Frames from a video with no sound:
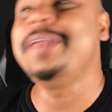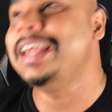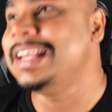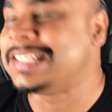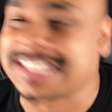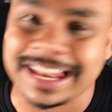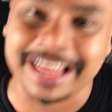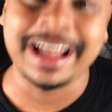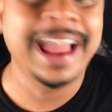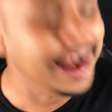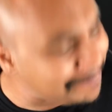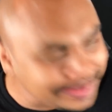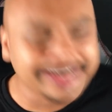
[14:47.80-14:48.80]
Please lah,
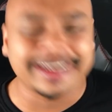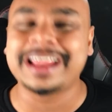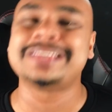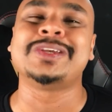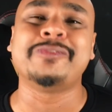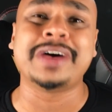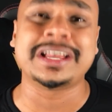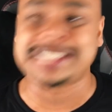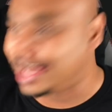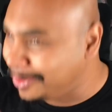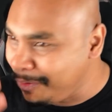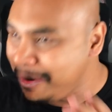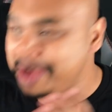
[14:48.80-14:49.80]
help the rest of us
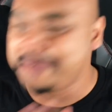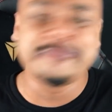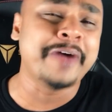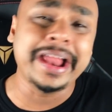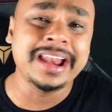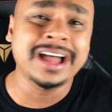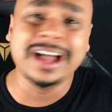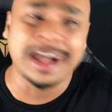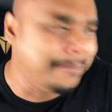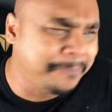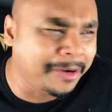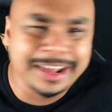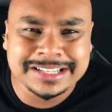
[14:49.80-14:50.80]
lah. Go and find
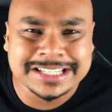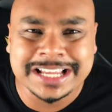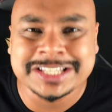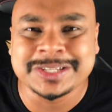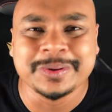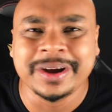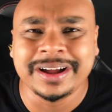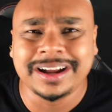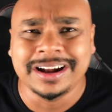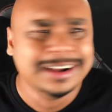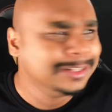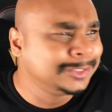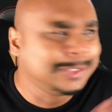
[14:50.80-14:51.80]
her, apologize to
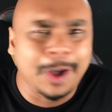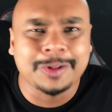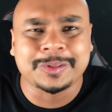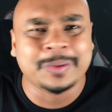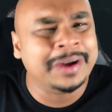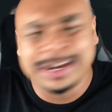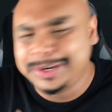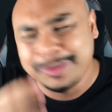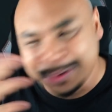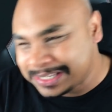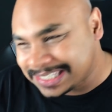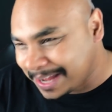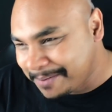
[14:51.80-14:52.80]
her, talk to her, do
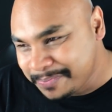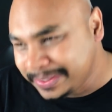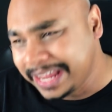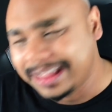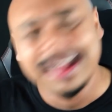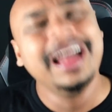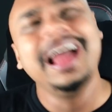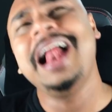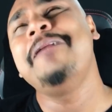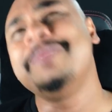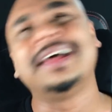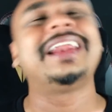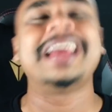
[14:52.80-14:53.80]
something.
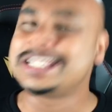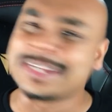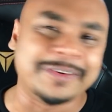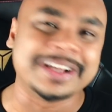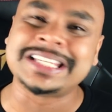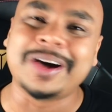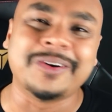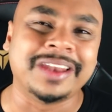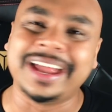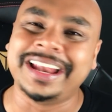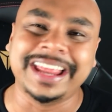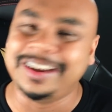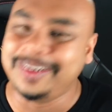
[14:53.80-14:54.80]
Help the rest of us out
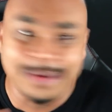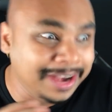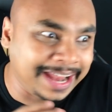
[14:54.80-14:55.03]
lah, day. Don't